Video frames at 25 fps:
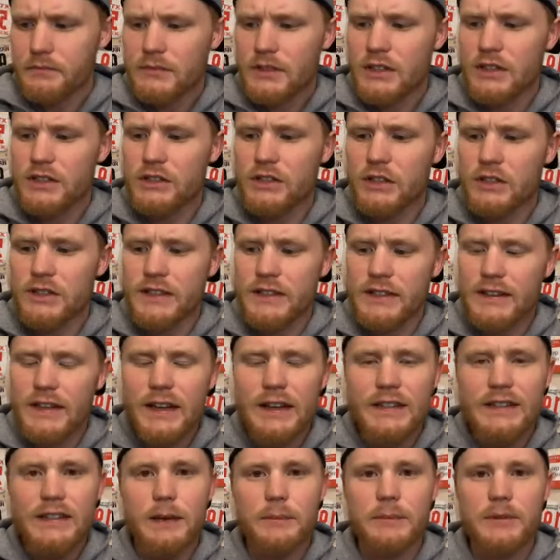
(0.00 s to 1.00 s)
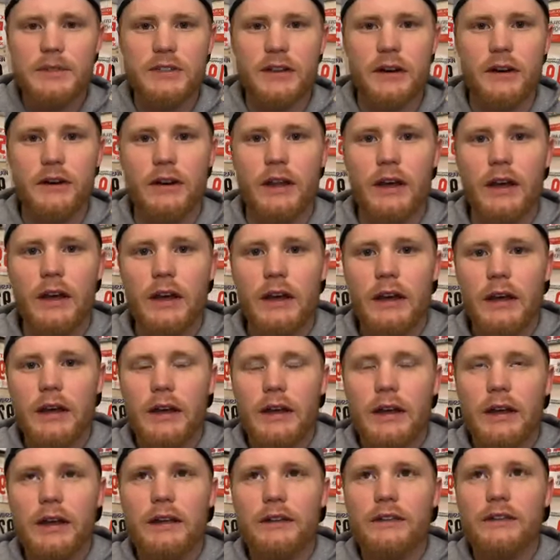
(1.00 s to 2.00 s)
So today's episode
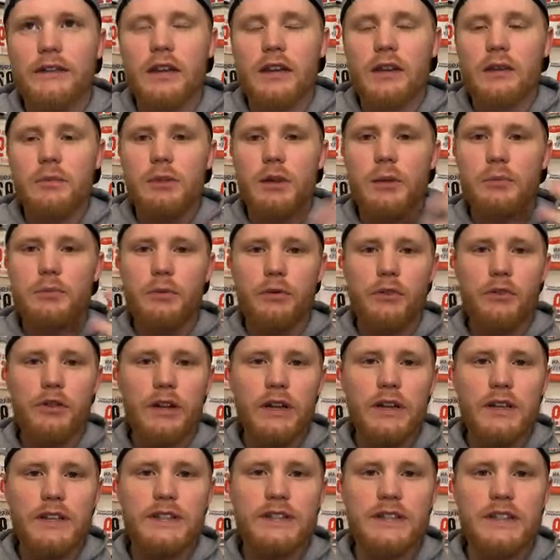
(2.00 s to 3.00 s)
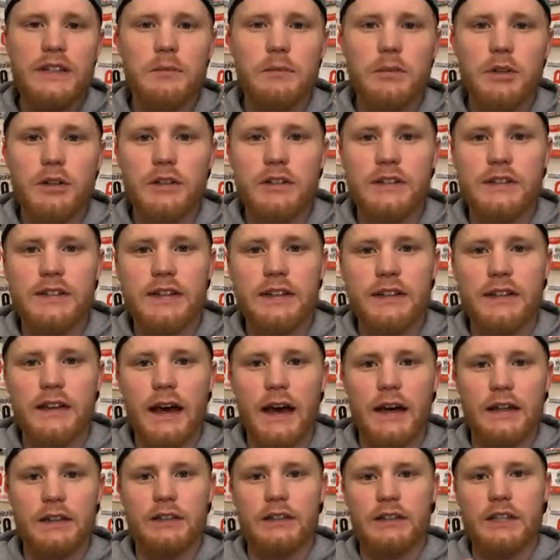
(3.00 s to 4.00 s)
is going to be pretty similar to
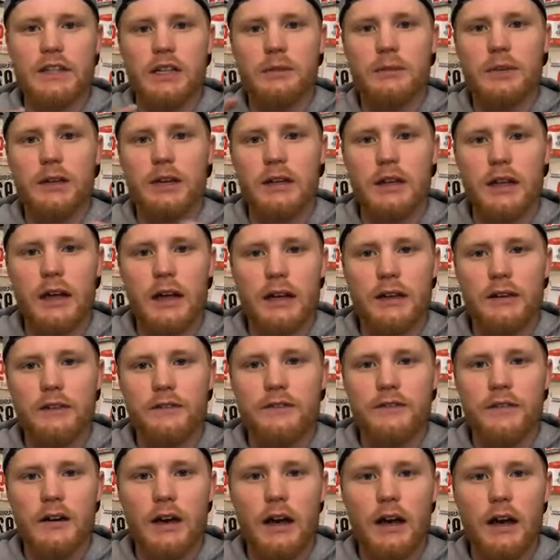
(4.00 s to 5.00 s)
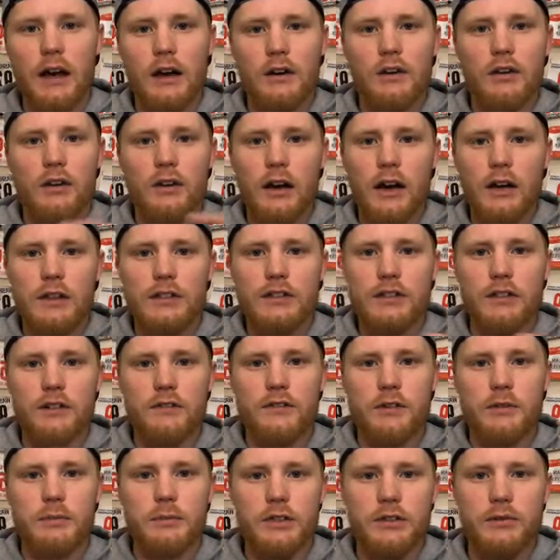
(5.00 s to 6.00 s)
that. There's going to be a lot of uh,
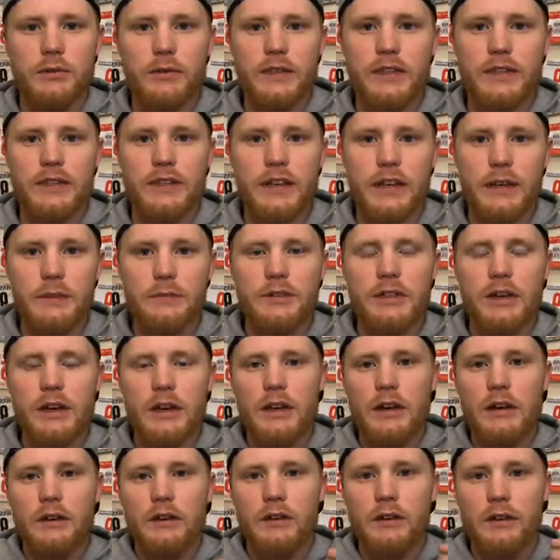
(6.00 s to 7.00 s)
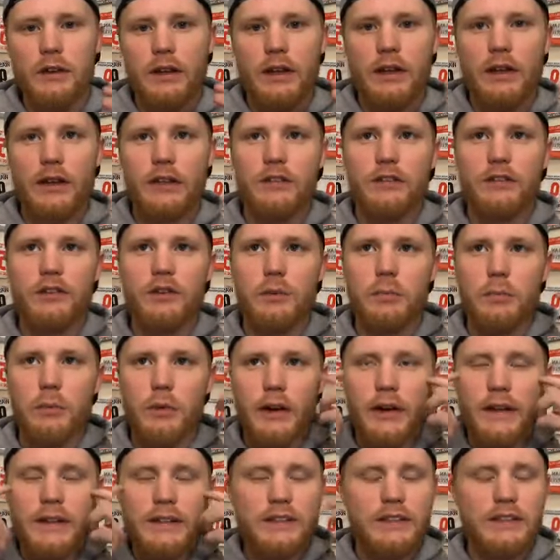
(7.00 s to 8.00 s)
crossover between tips, only because your
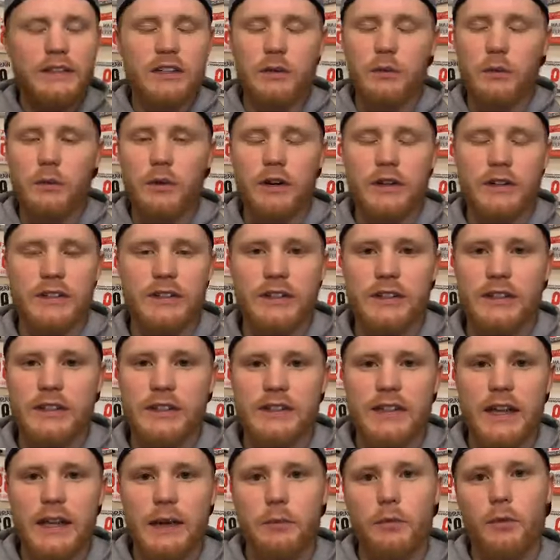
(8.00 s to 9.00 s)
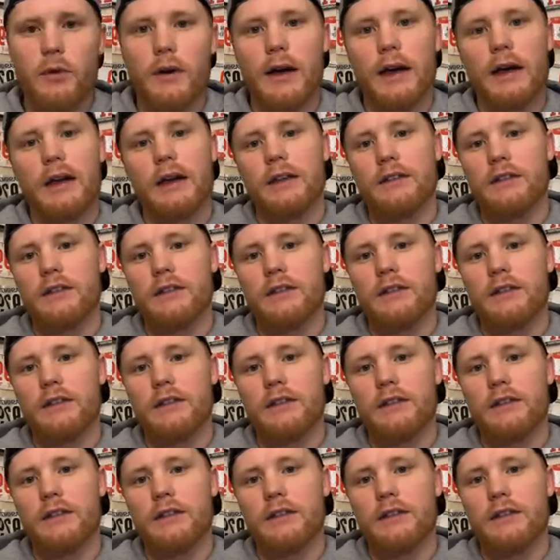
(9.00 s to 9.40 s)
brain still works in the same way.